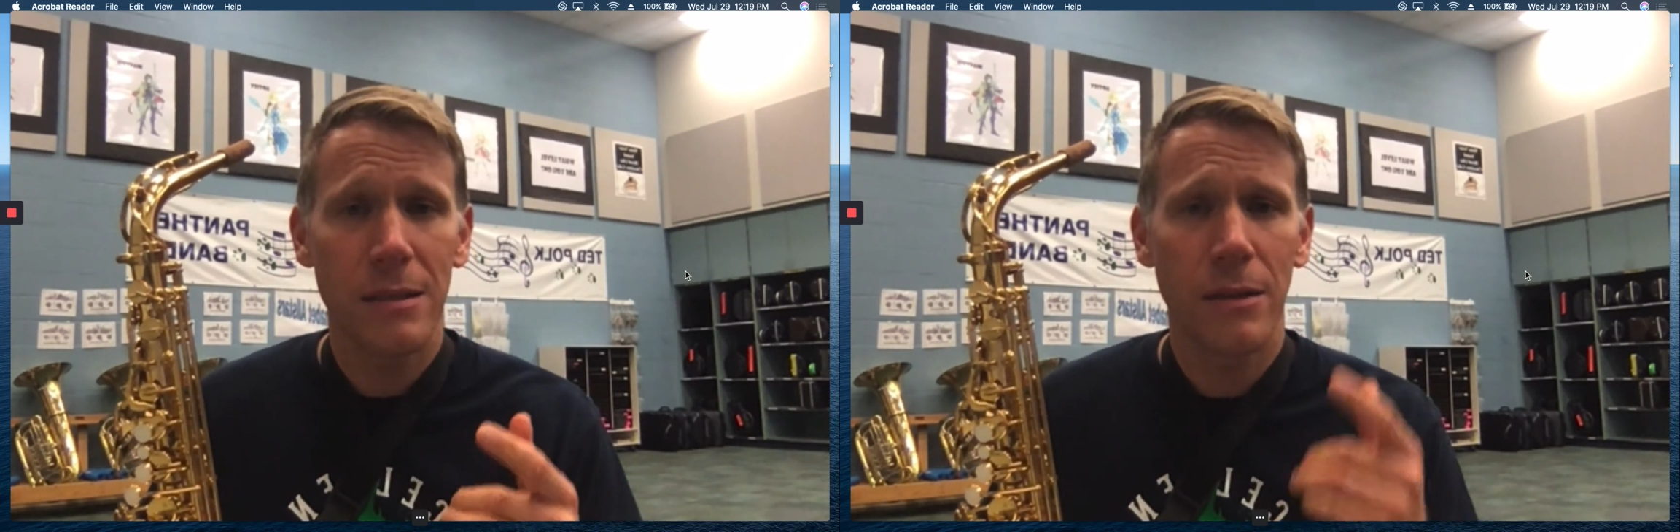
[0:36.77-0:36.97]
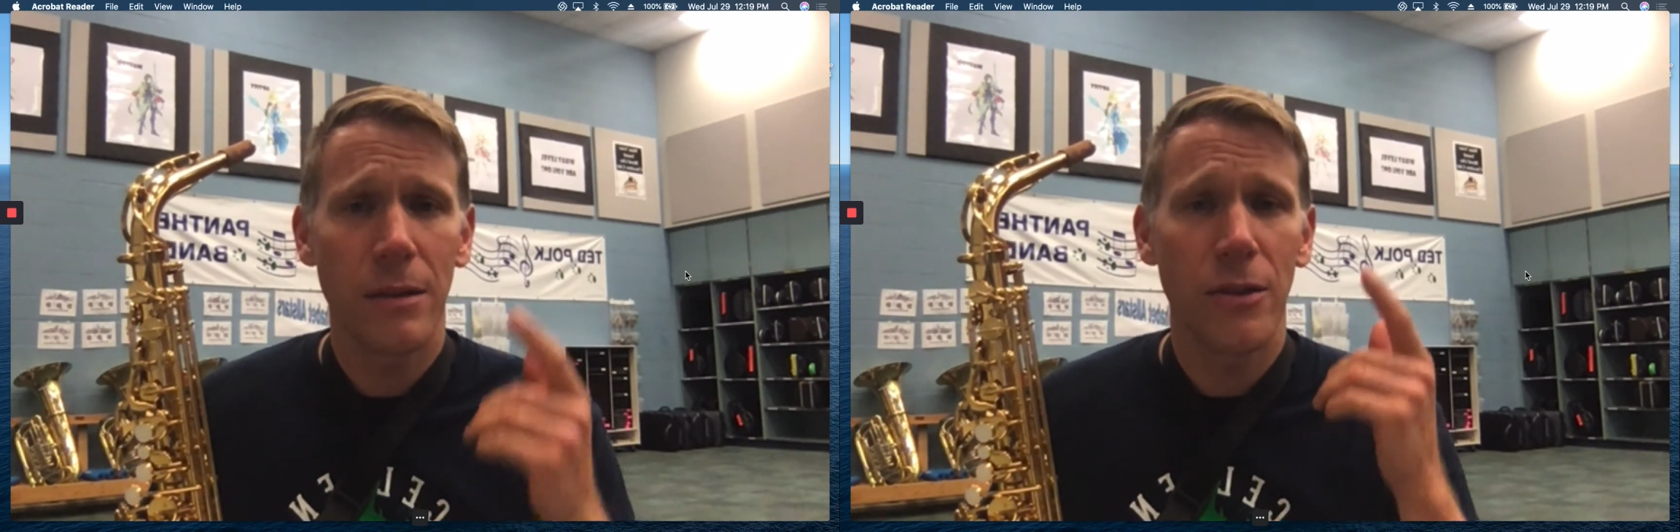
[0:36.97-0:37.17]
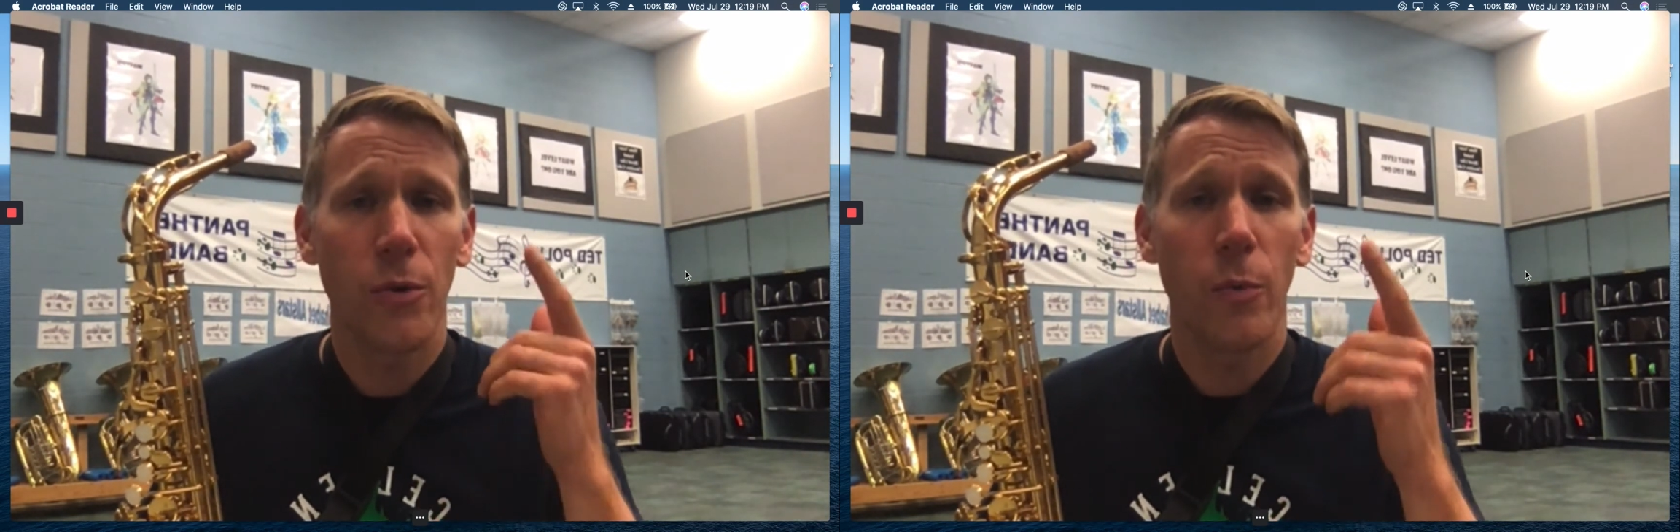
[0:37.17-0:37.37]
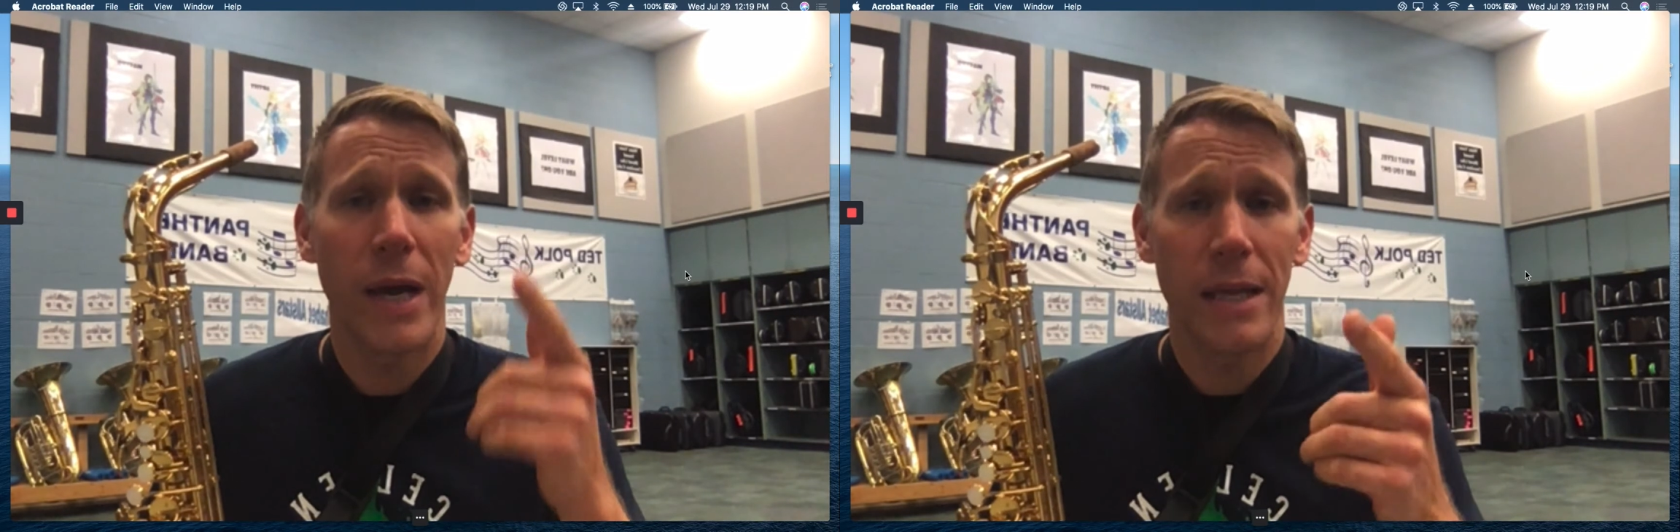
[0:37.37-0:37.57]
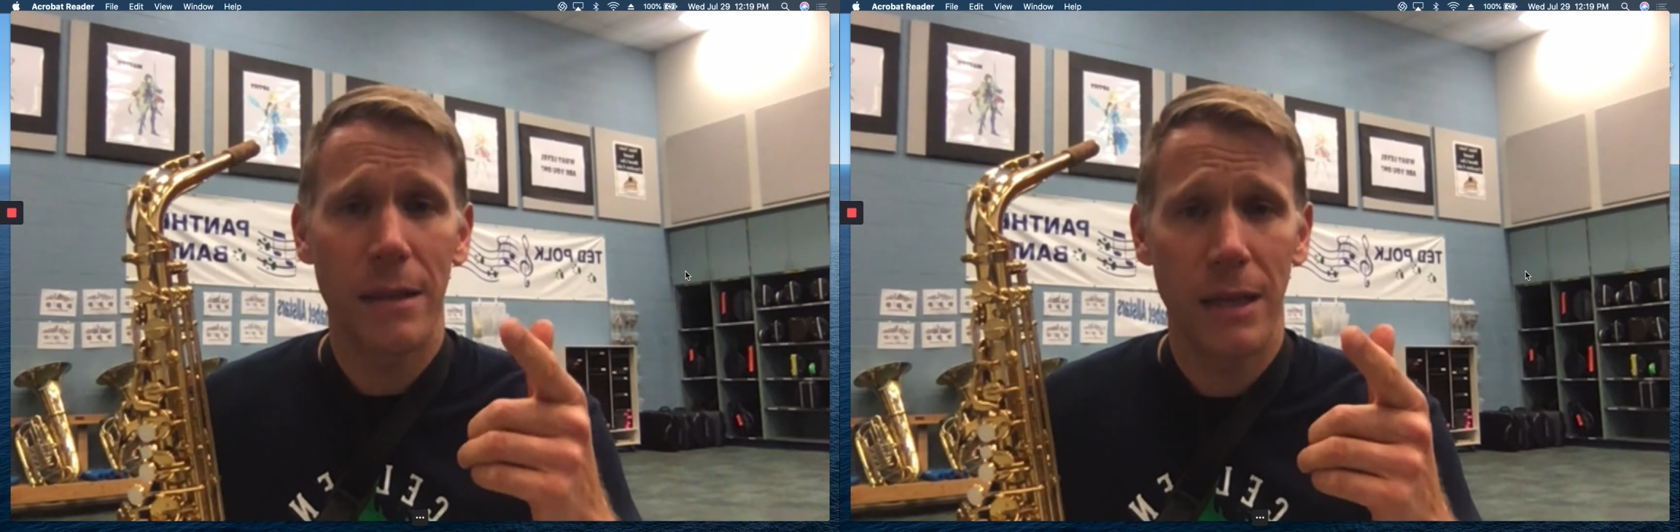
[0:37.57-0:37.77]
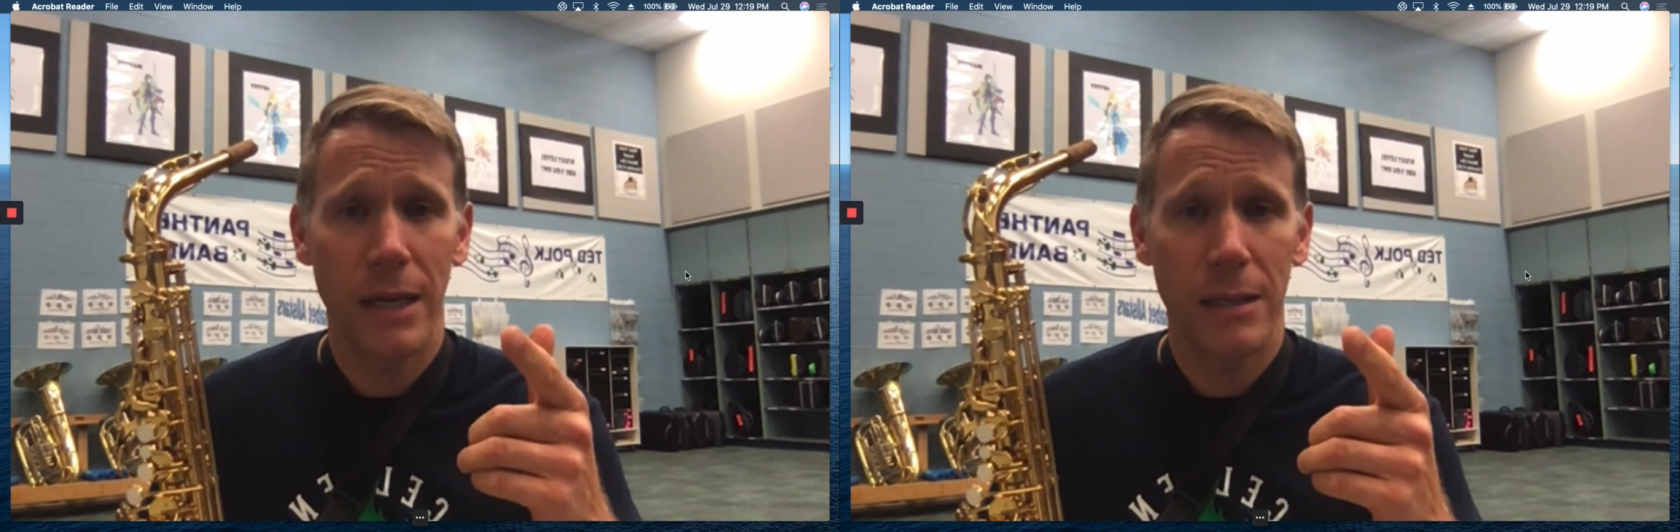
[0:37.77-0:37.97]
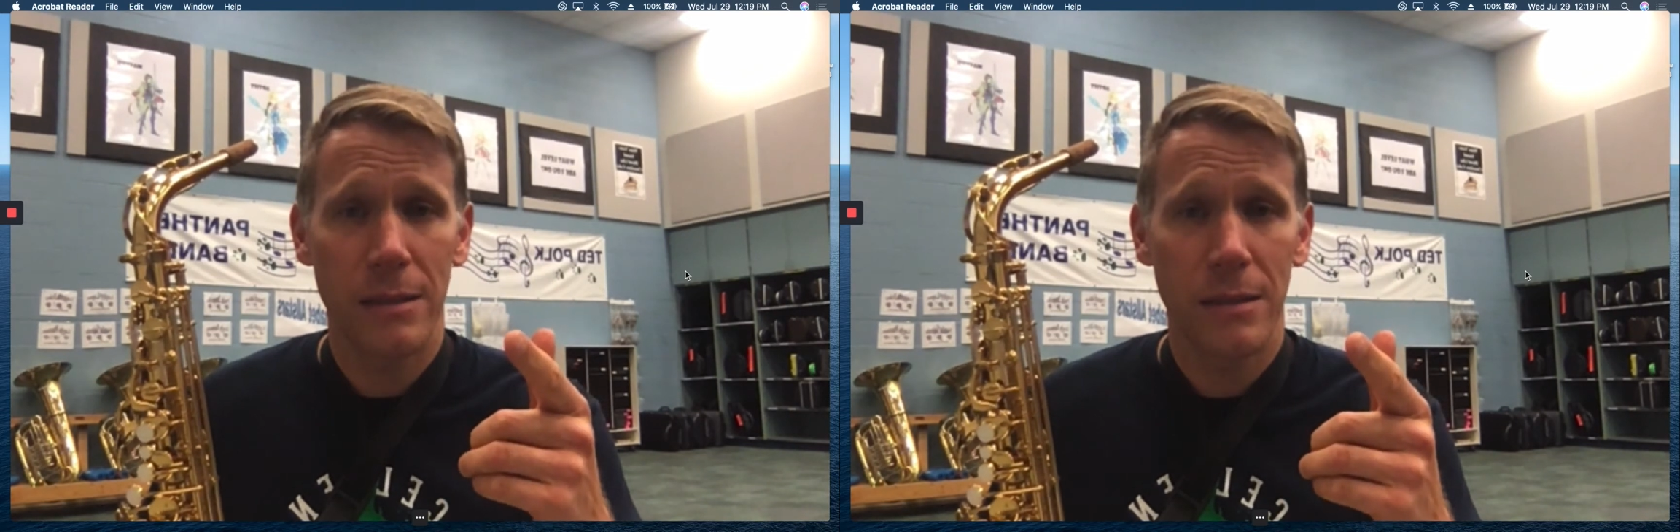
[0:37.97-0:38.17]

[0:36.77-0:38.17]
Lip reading: the right things,